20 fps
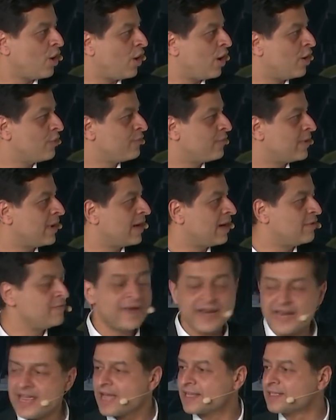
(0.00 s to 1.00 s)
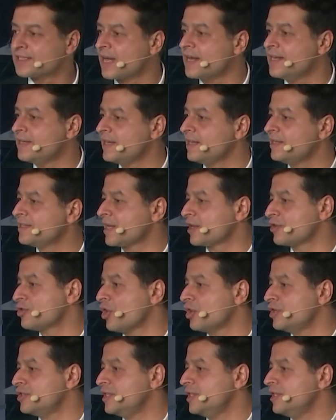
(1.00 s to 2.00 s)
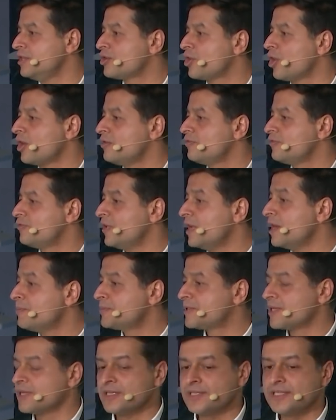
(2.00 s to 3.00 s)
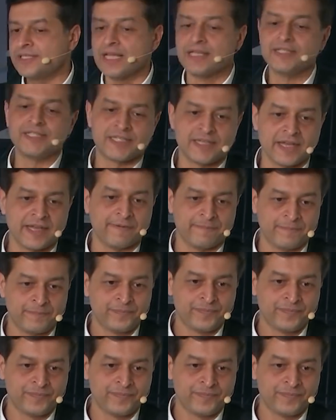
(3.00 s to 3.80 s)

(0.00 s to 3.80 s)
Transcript: of a very exciting technology called Philips SunStay,